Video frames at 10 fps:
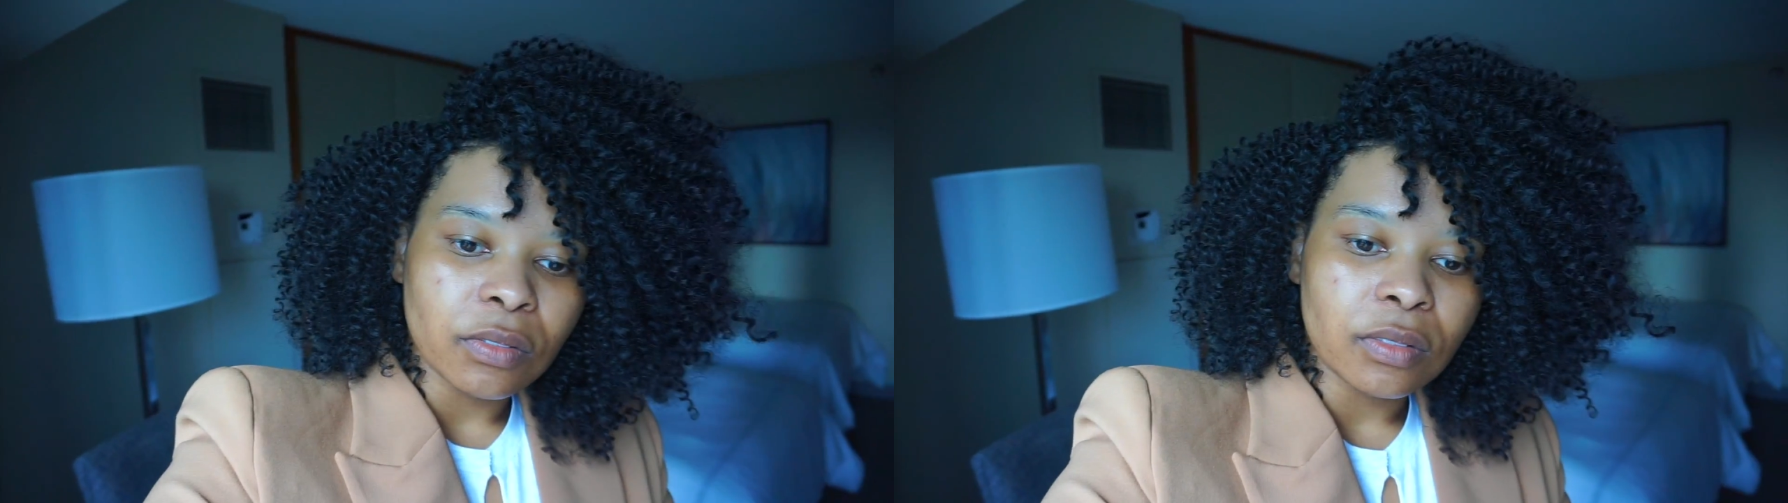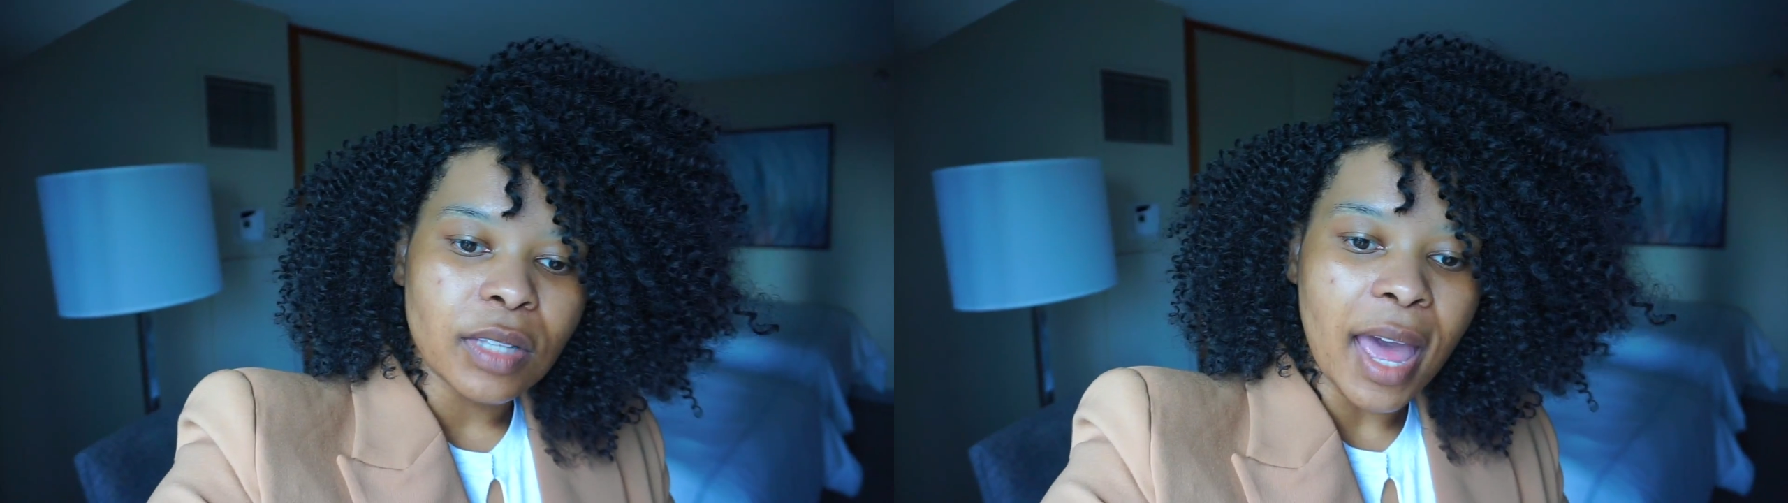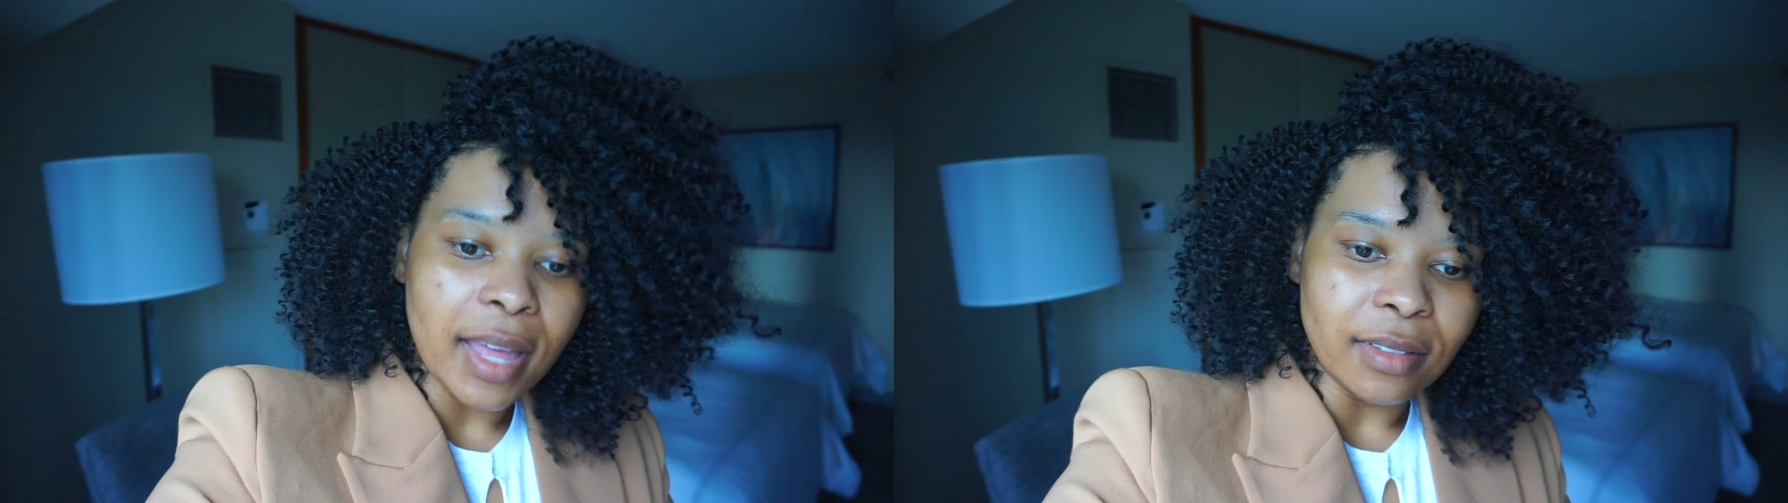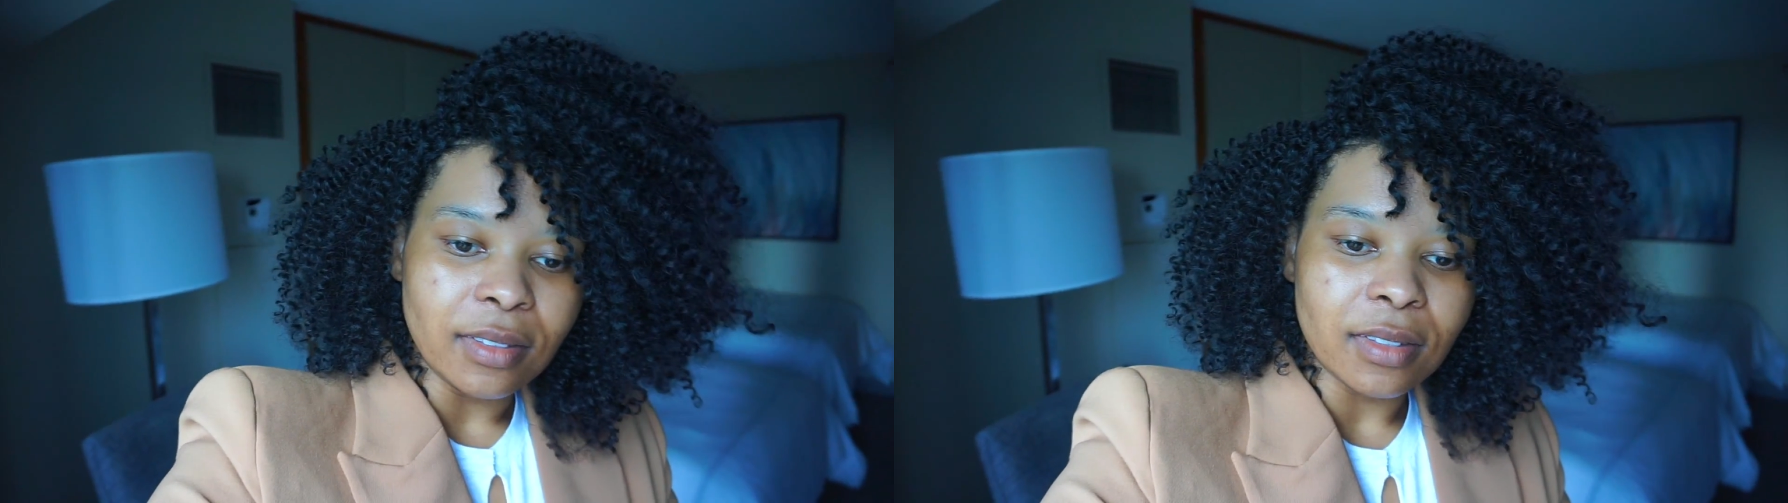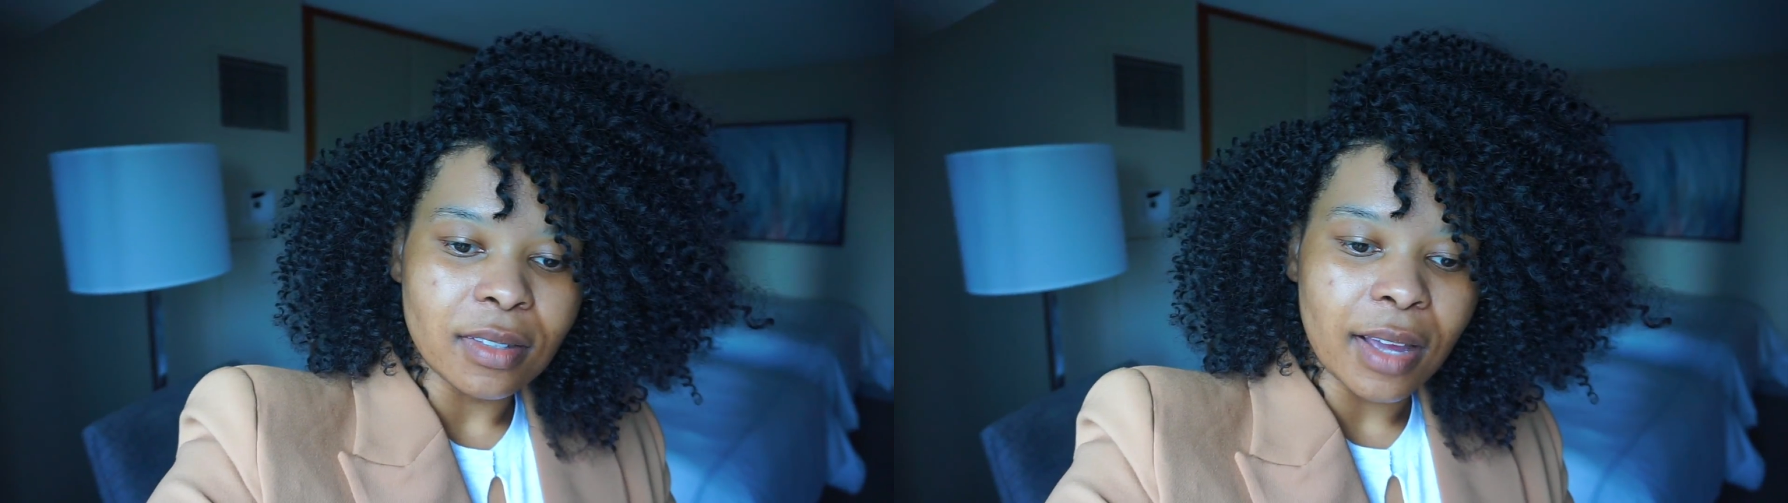
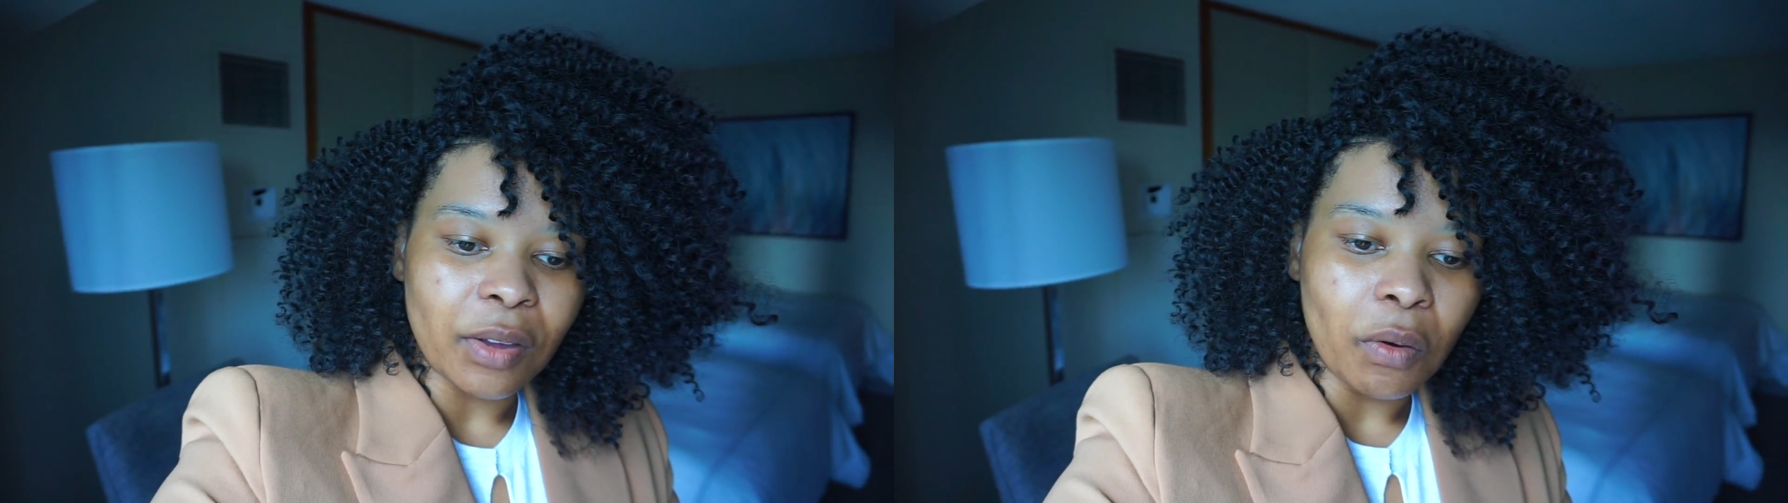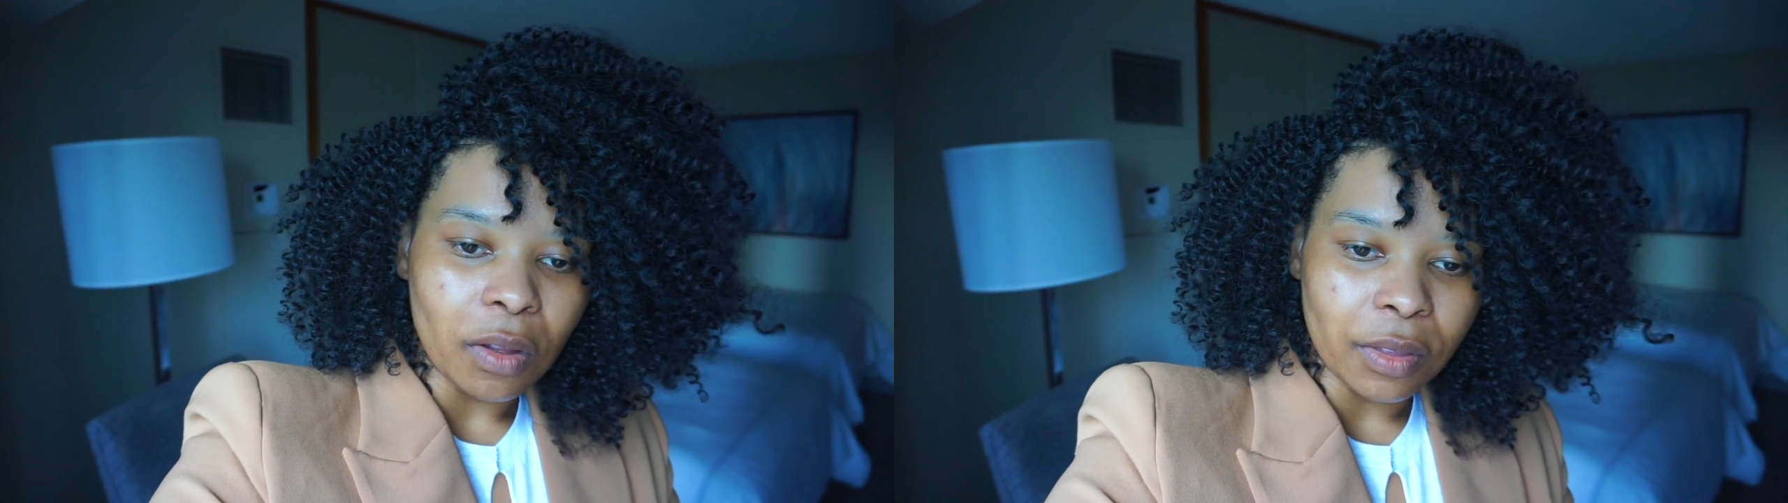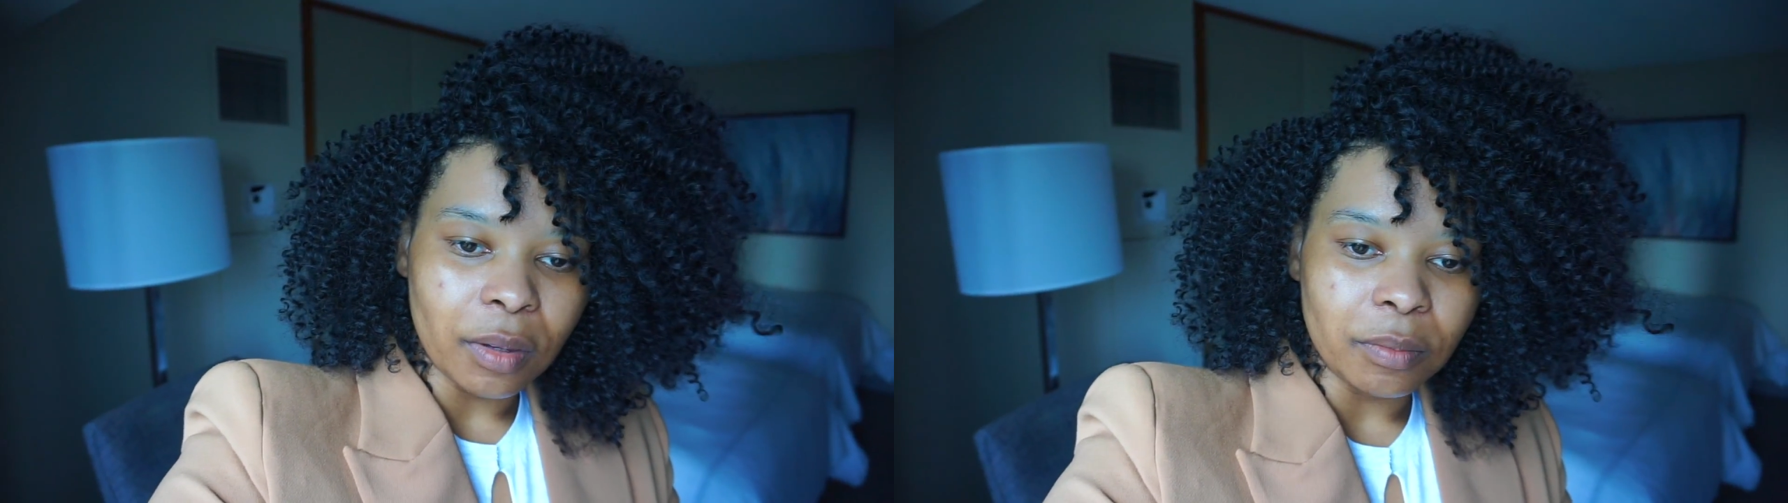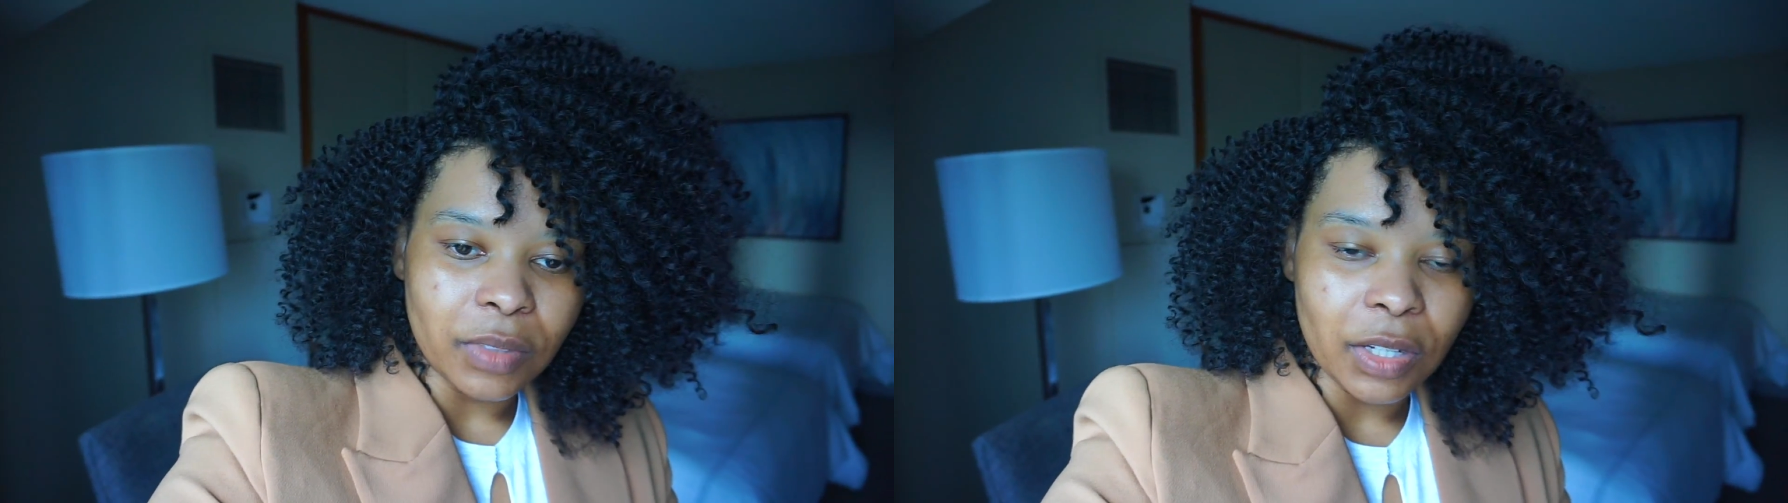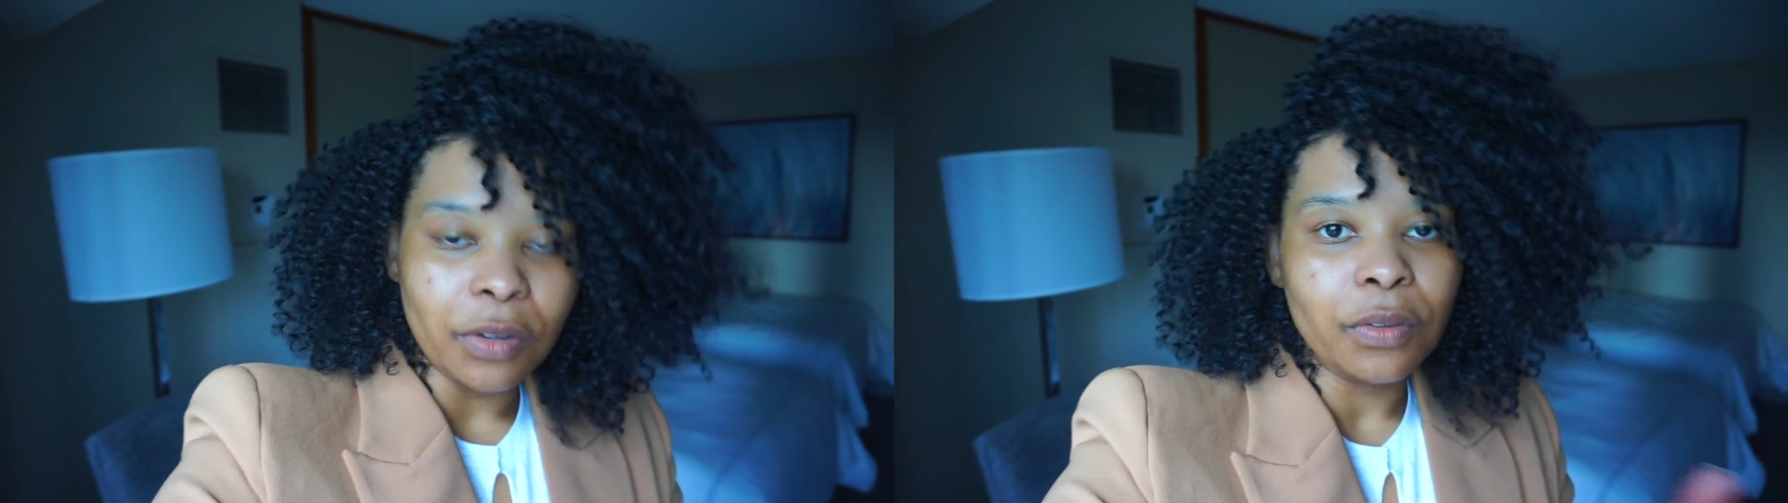10s, I call them, you
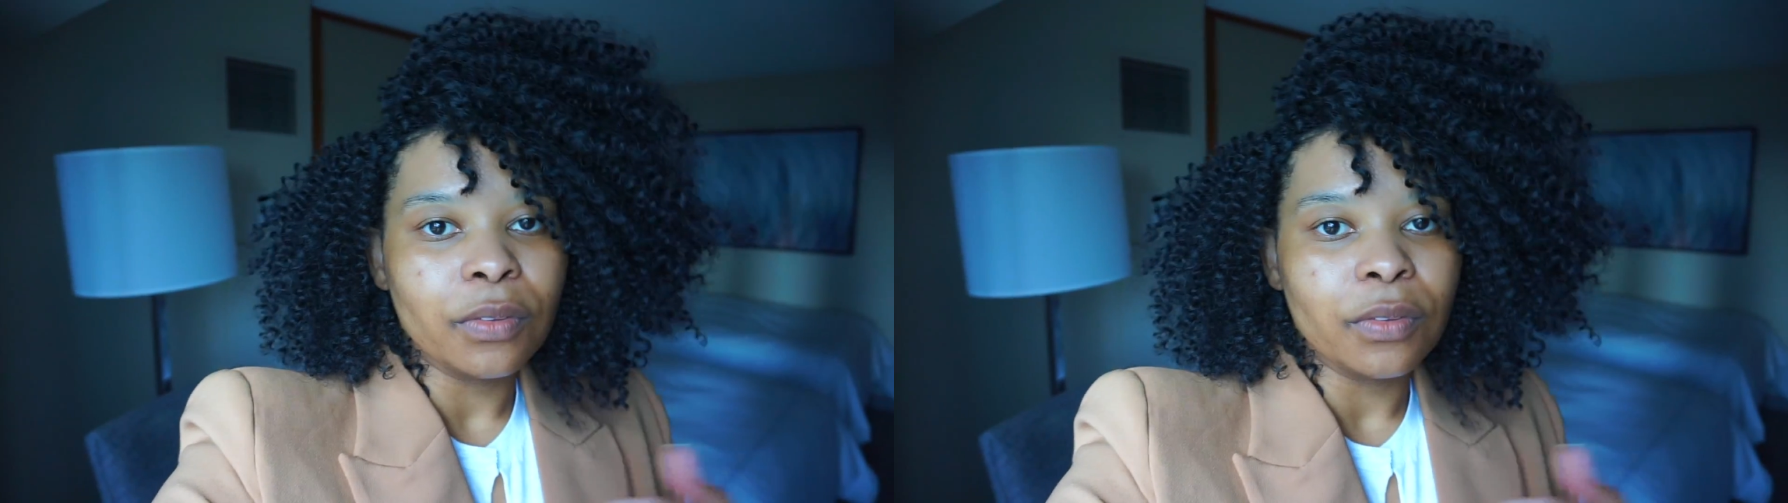know,